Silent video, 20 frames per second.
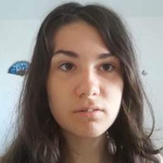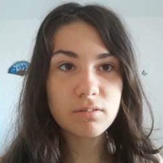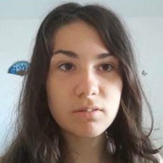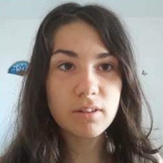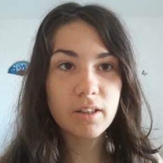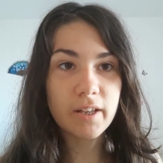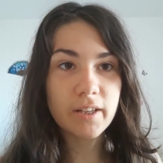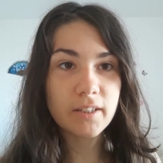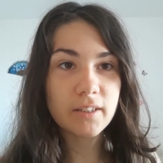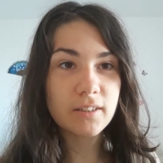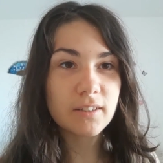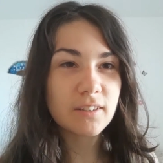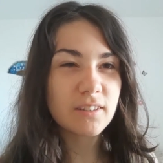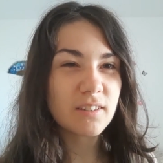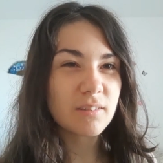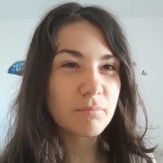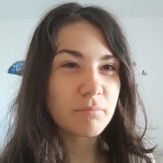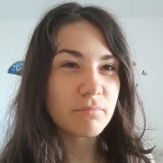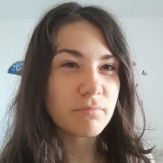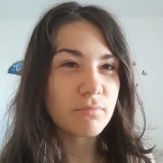like
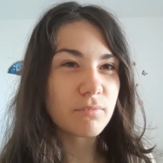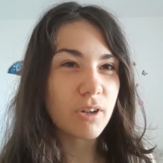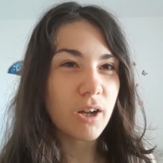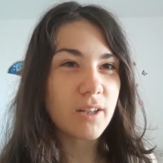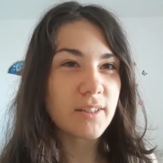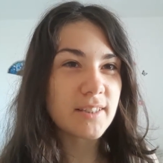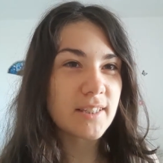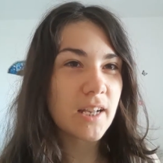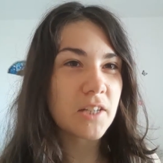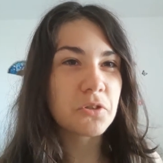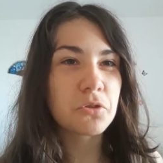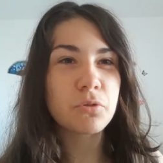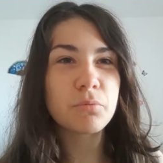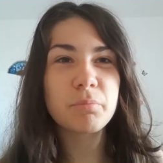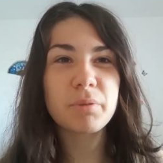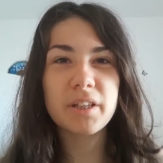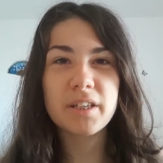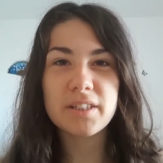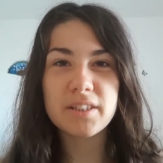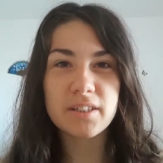a Saturn
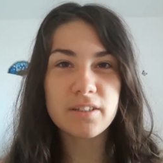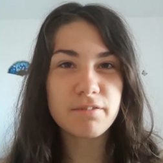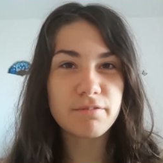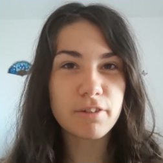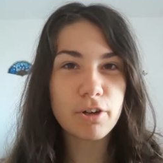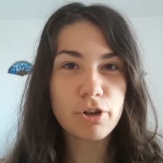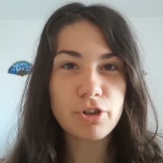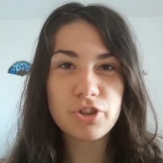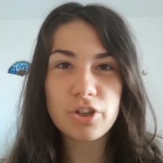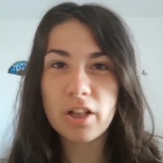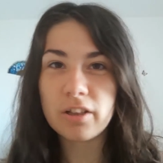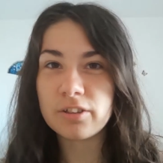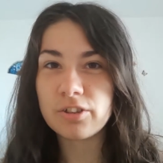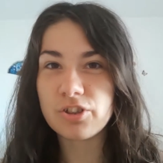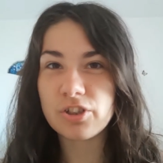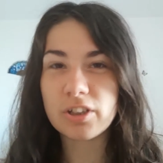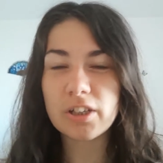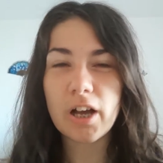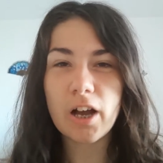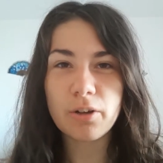placed in a very
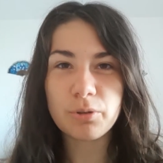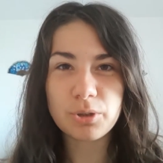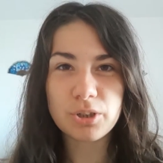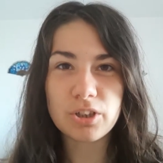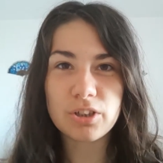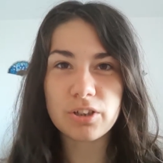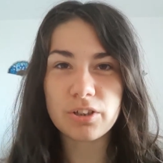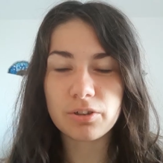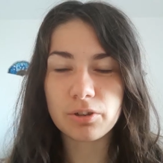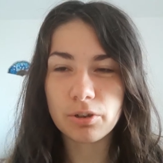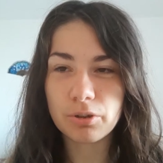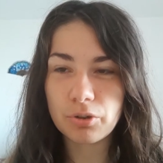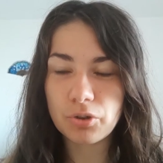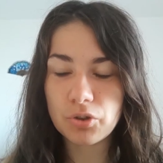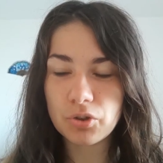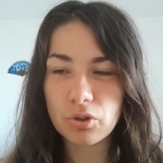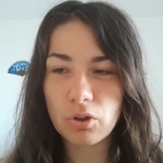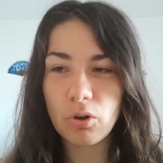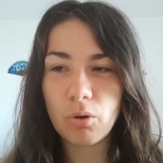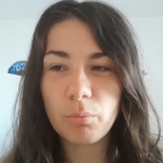challenging house in their
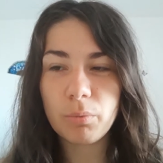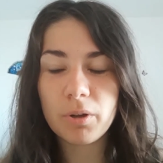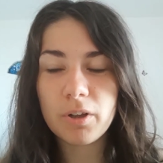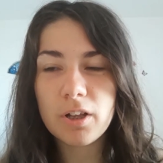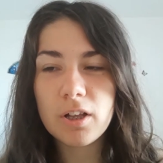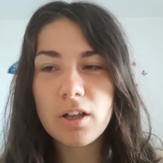horoscope.